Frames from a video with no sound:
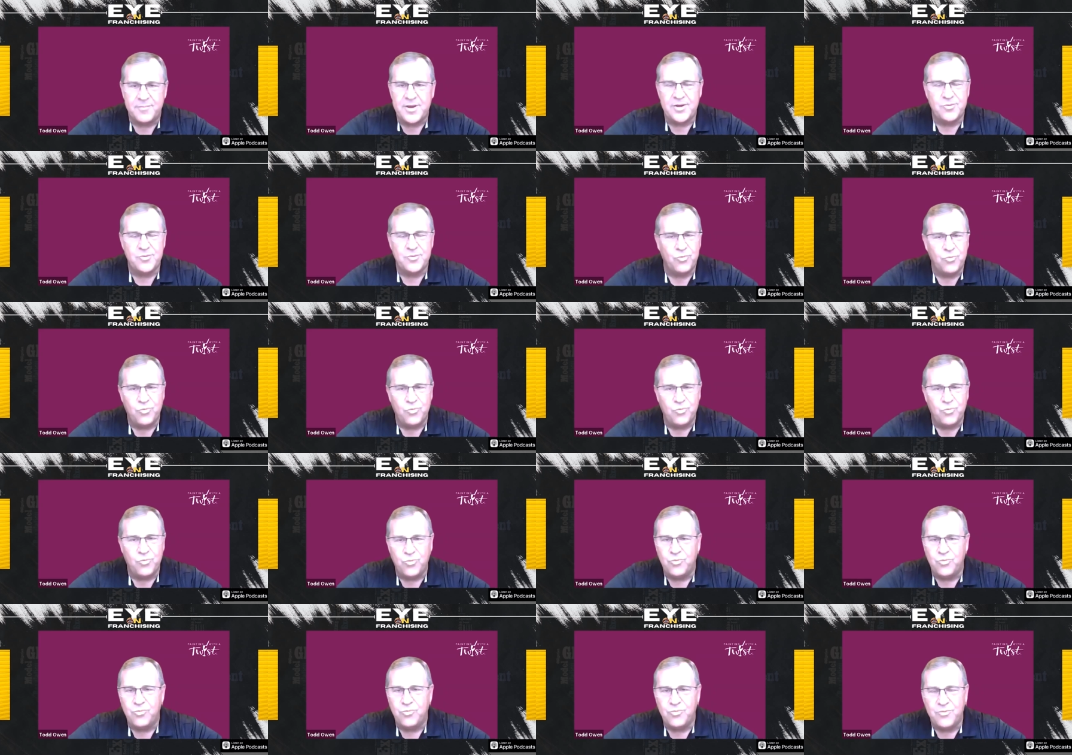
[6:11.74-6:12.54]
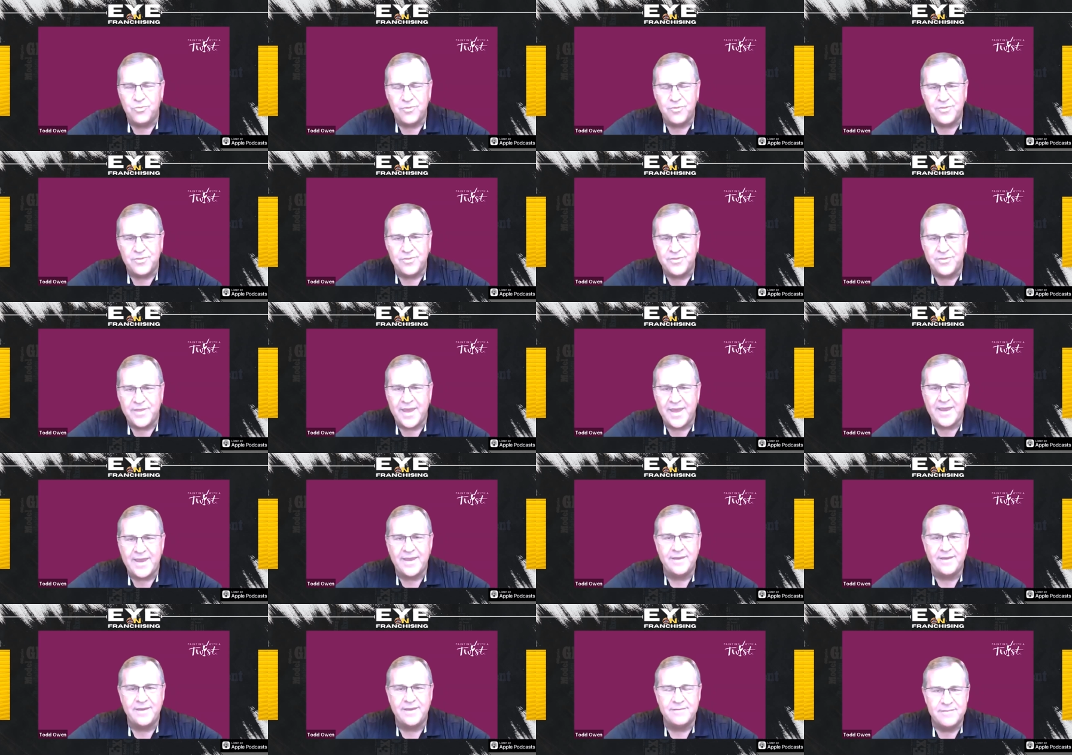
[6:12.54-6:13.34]
I mean,
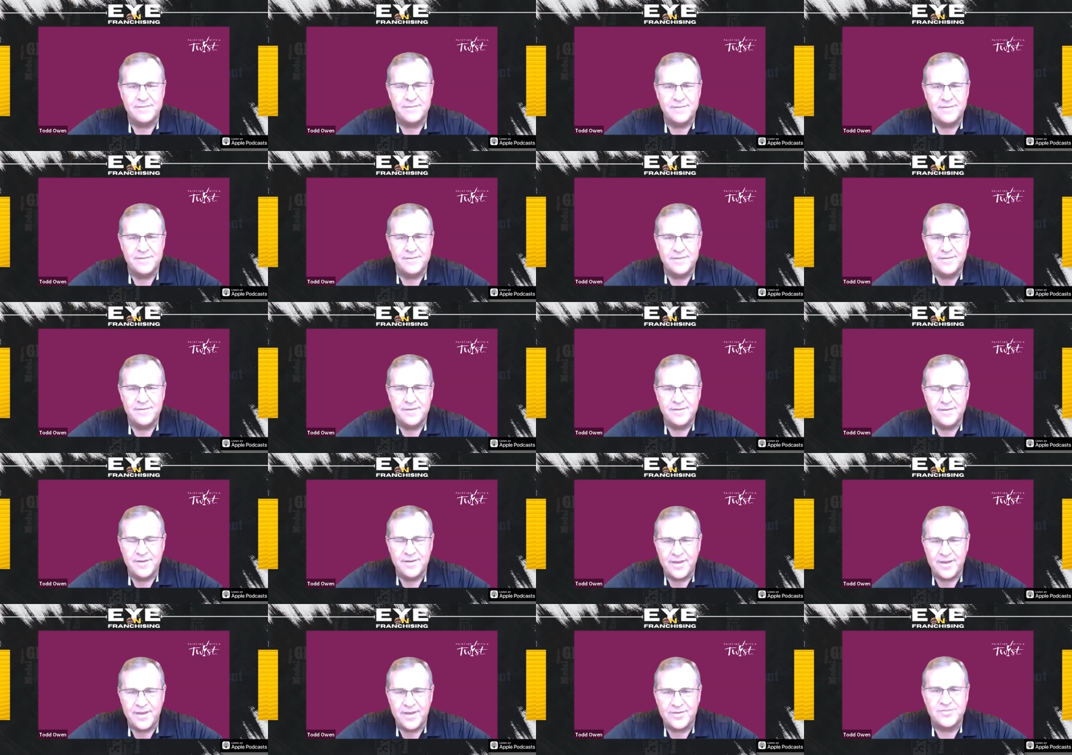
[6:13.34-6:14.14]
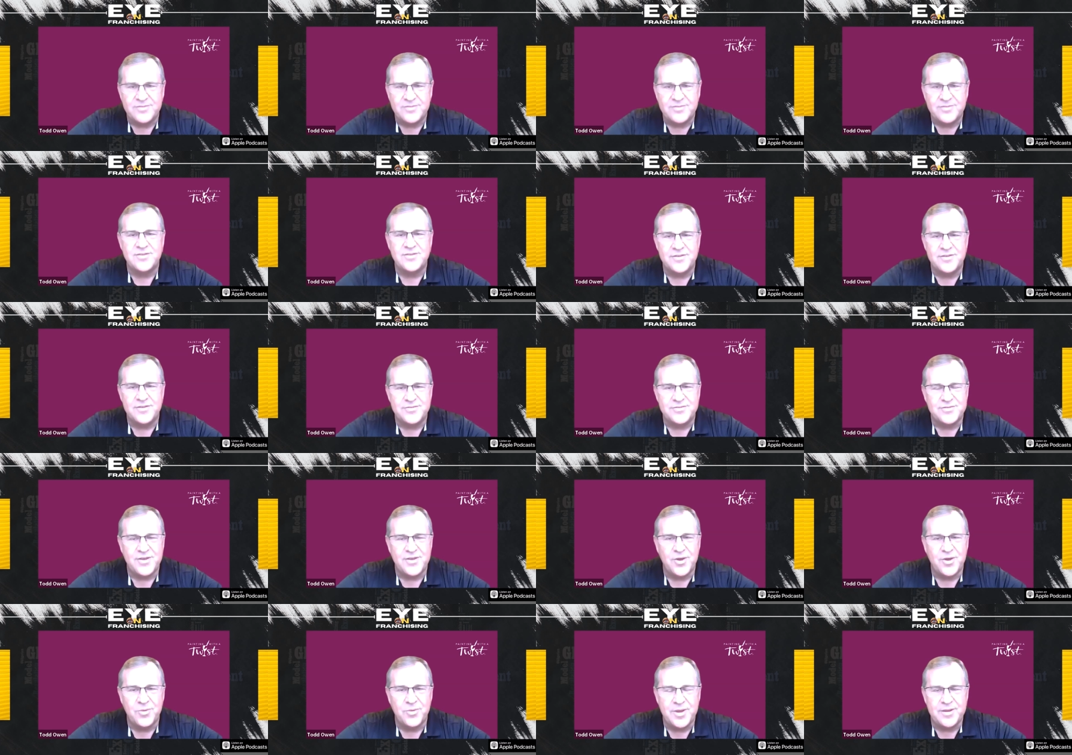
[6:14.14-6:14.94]
they exist.
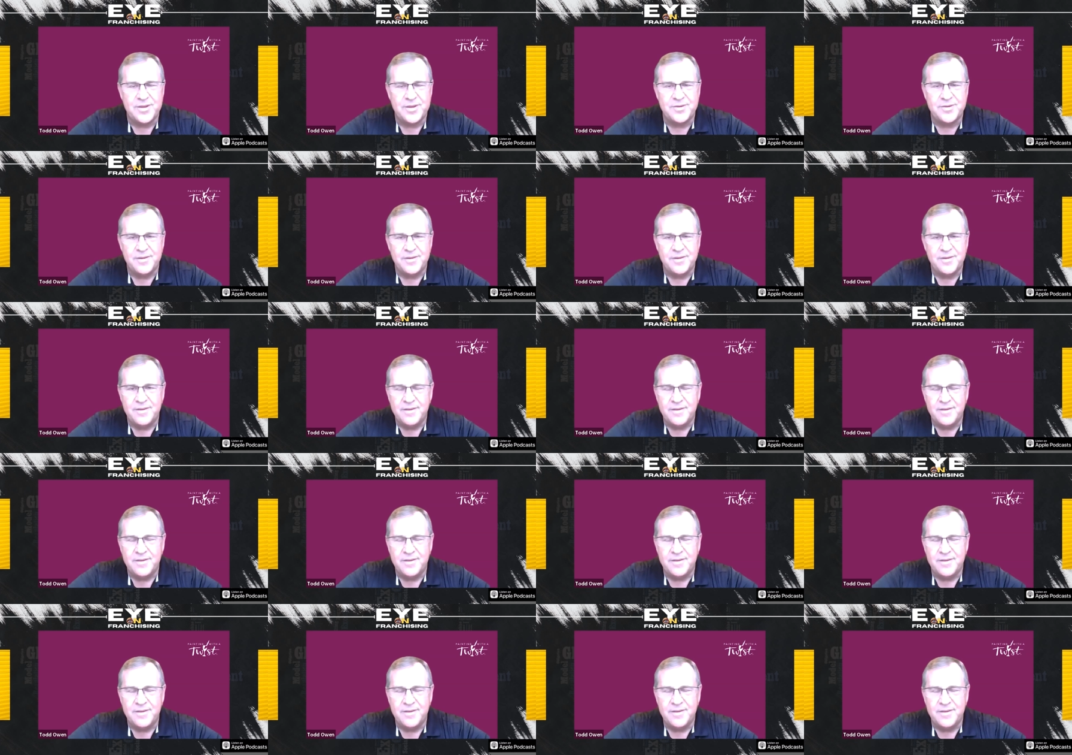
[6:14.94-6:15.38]
So it